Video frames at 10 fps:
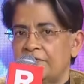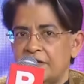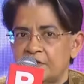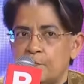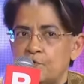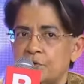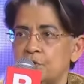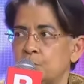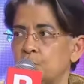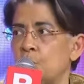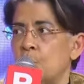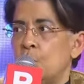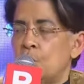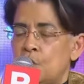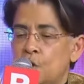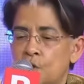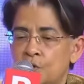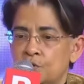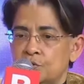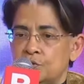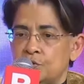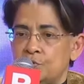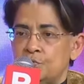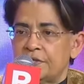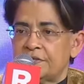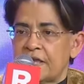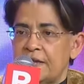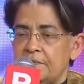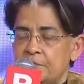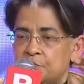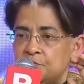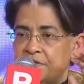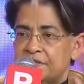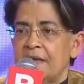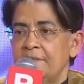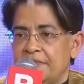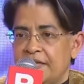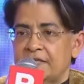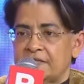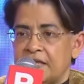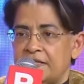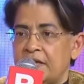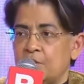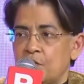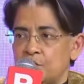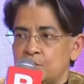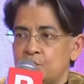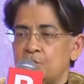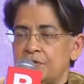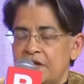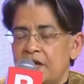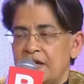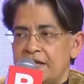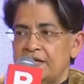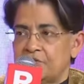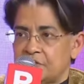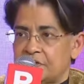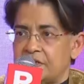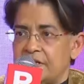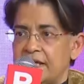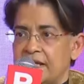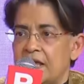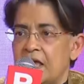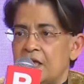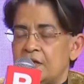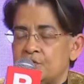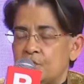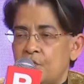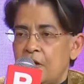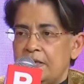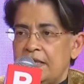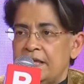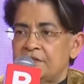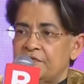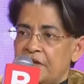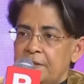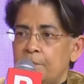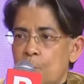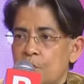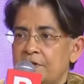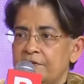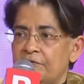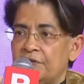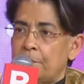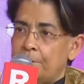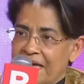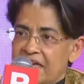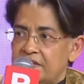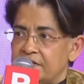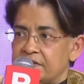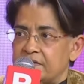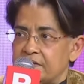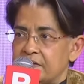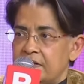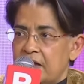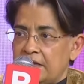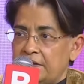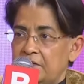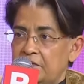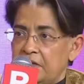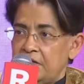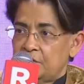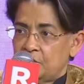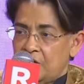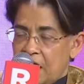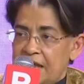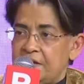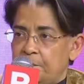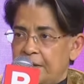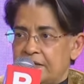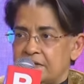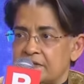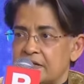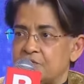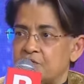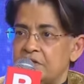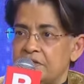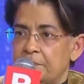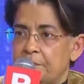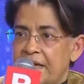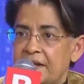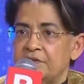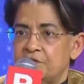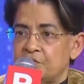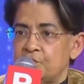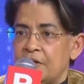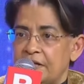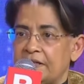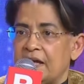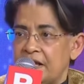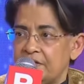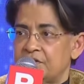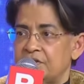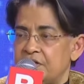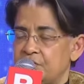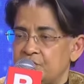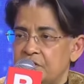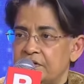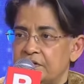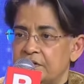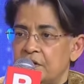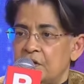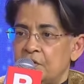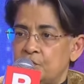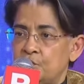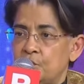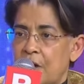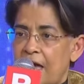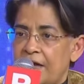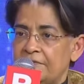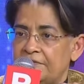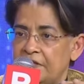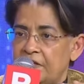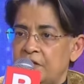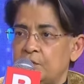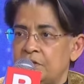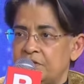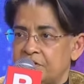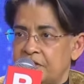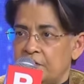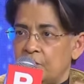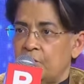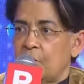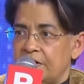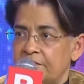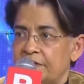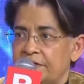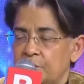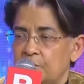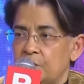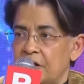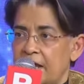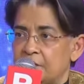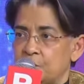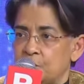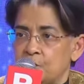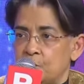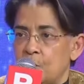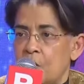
exposure to, uh, to, the same, to the same things that they want to do, they are interested in. So it's very important for the parents. I think we need to guide parents, actually the parents to encourage their children to have the equal share of whatever they would like to do.